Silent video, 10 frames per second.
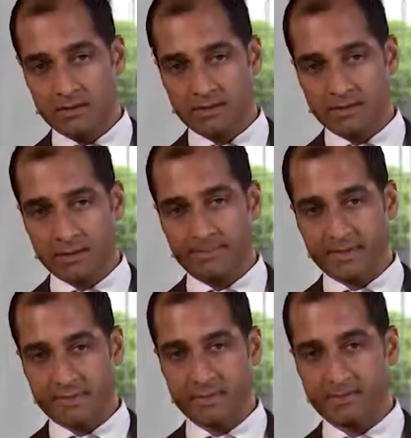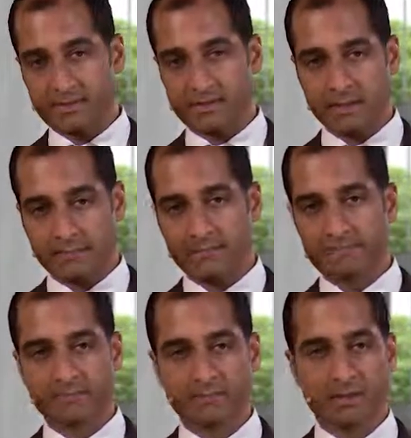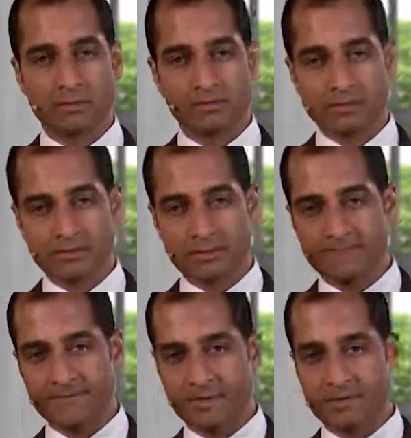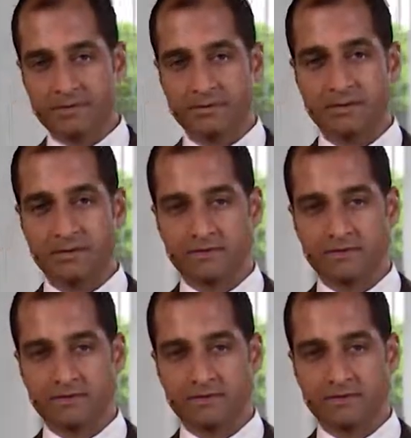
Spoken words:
step by step by step. Regional lymph nodes,